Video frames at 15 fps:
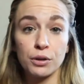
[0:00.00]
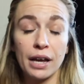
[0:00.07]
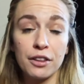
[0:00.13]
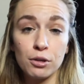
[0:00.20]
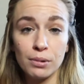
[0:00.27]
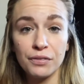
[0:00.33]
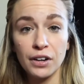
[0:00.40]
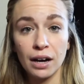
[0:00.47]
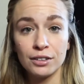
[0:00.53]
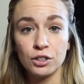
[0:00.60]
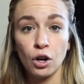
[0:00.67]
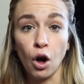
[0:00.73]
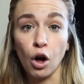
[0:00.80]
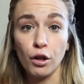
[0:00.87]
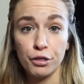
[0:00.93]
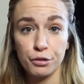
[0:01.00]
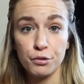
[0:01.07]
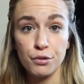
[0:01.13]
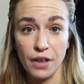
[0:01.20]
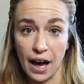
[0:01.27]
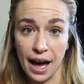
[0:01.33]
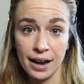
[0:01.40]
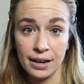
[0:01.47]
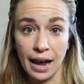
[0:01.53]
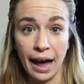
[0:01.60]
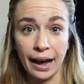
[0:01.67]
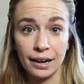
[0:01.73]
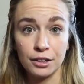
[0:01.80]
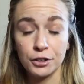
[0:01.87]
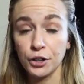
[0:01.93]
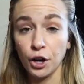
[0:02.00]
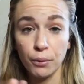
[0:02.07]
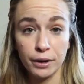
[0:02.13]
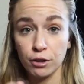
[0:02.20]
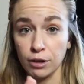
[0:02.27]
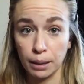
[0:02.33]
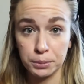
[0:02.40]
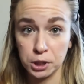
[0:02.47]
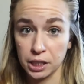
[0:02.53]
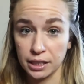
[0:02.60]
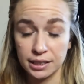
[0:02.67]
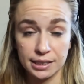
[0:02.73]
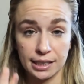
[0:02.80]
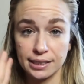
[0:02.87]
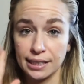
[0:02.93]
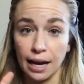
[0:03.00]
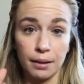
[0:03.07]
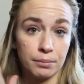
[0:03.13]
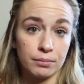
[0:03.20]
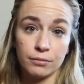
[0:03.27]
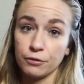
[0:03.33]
now that we've gotten all through that and no interruptions except